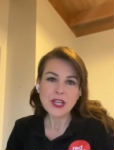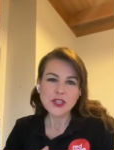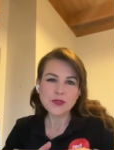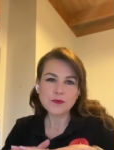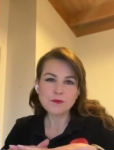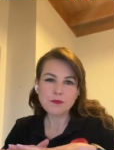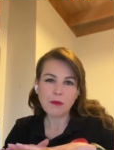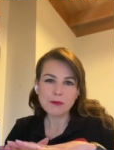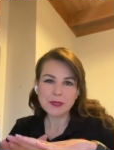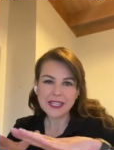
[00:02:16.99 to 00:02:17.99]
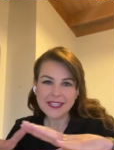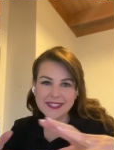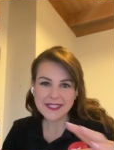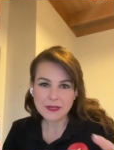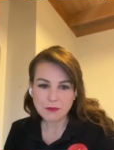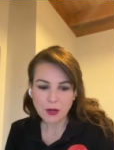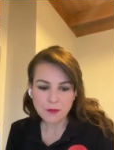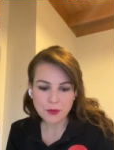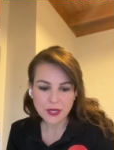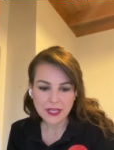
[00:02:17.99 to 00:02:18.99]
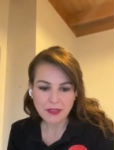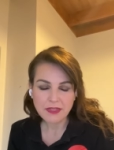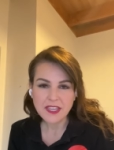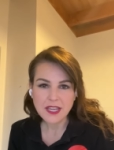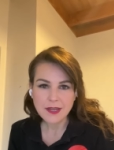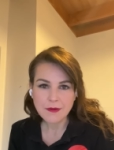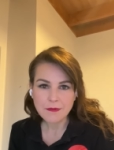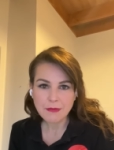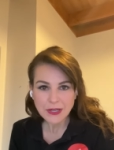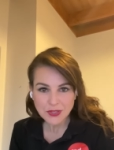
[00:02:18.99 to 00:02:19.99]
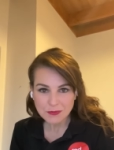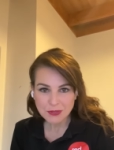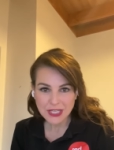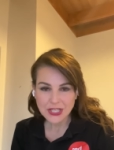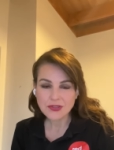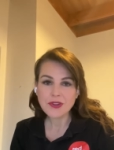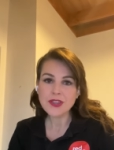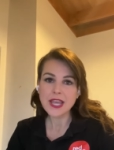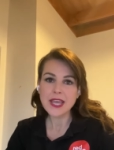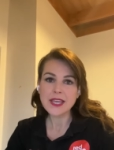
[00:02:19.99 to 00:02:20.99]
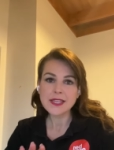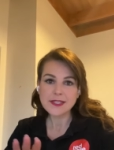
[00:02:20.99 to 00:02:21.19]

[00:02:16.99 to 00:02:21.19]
You'd probably consider put, putting a thin mattress protector on there,